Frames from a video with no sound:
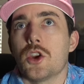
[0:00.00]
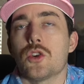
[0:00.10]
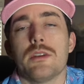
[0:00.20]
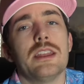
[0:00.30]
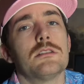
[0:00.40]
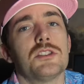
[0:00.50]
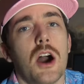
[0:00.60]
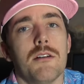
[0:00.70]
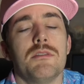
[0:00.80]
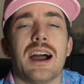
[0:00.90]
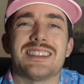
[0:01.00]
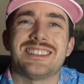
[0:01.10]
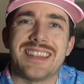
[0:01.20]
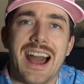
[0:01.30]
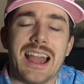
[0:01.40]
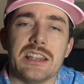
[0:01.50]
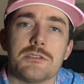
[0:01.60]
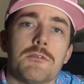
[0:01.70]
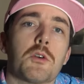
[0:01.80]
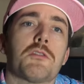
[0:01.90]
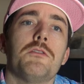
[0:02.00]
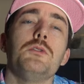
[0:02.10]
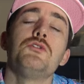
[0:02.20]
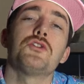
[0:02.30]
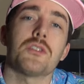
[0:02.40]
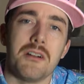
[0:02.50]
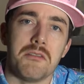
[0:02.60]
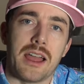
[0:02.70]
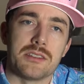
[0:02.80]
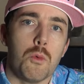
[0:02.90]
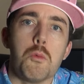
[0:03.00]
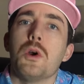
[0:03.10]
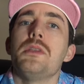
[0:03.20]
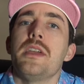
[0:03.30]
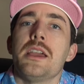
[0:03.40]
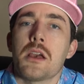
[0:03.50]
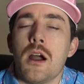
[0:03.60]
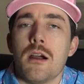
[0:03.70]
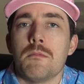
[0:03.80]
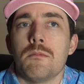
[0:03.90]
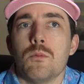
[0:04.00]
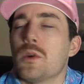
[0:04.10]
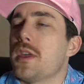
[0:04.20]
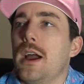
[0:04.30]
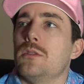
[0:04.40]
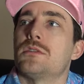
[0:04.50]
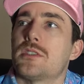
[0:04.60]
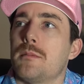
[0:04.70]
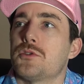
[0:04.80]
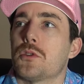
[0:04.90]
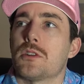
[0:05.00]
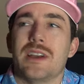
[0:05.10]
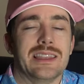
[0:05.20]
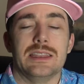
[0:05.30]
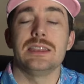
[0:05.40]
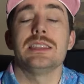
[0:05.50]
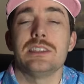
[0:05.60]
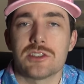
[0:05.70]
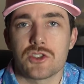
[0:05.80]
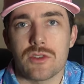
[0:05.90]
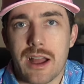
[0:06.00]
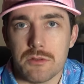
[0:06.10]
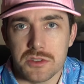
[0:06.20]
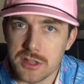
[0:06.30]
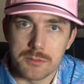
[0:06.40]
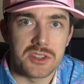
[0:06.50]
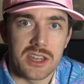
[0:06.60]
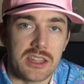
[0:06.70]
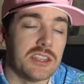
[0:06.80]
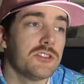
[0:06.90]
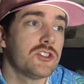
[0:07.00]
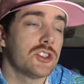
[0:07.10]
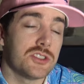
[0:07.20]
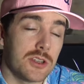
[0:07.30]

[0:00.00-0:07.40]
creators of that size for future events, would they come without some sort of at least travel subsidization,